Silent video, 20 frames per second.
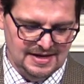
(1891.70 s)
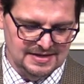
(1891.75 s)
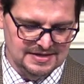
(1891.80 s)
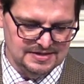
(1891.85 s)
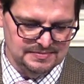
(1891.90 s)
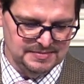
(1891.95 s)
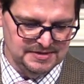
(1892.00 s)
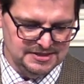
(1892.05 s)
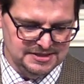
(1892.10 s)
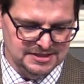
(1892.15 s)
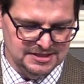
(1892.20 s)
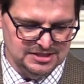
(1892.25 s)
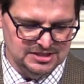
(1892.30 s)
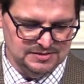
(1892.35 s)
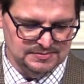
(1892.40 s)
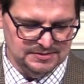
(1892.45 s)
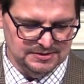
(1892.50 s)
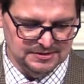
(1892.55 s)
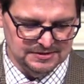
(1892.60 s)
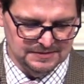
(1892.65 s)
and to be
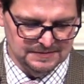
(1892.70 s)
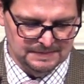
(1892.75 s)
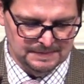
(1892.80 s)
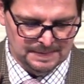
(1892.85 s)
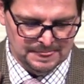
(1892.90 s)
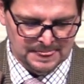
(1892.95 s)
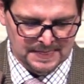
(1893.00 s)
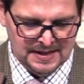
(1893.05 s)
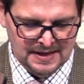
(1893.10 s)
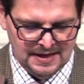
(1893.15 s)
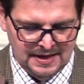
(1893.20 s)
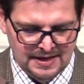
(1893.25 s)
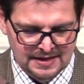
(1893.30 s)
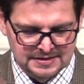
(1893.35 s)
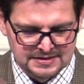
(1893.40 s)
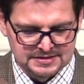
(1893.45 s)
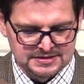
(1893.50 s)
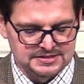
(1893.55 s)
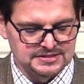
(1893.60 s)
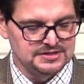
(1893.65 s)
teachable
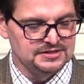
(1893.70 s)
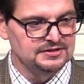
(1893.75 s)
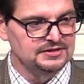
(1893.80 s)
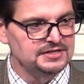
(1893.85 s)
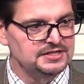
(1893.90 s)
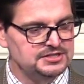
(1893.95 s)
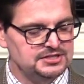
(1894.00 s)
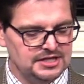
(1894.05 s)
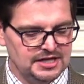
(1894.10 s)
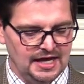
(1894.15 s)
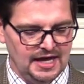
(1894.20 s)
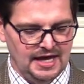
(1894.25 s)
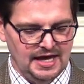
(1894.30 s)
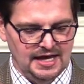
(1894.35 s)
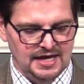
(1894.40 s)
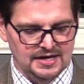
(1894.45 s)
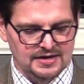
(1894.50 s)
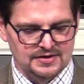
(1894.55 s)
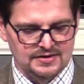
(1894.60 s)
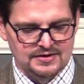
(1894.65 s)
and discouraging
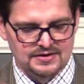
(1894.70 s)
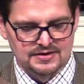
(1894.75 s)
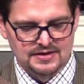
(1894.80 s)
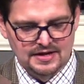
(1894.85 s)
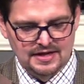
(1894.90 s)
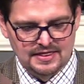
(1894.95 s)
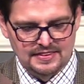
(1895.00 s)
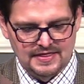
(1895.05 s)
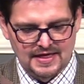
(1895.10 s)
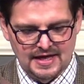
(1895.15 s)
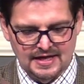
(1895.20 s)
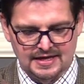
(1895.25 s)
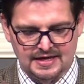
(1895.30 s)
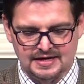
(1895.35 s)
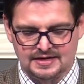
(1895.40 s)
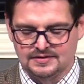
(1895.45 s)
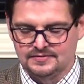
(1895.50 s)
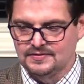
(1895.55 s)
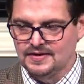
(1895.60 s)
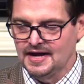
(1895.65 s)
anger that
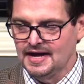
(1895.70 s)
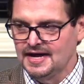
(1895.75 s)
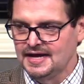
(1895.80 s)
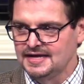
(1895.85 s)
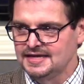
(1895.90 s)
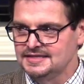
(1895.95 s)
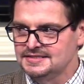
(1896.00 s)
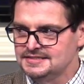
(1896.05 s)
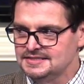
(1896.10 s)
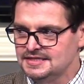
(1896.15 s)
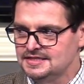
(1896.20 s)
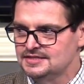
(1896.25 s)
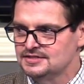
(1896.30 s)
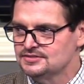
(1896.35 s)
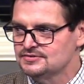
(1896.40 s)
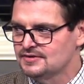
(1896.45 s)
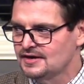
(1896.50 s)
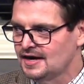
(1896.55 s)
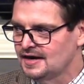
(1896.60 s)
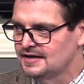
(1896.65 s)
can arise
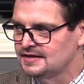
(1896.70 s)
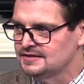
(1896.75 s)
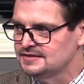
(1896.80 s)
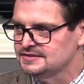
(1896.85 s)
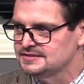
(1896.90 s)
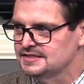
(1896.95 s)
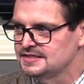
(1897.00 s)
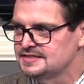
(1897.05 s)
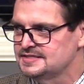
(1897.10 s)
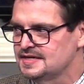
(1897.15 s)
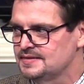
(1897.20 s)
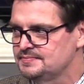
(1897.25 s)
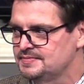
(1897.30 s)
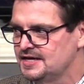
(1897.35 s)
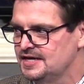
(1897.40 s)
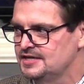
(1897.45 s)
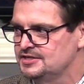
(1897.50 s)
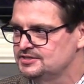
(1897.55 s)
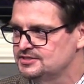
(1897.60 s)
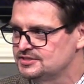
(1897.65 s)
in trials and
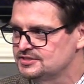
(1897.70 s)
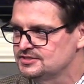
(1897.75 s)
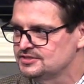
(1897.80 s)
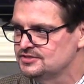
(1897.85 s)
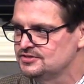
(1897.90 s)
temptations.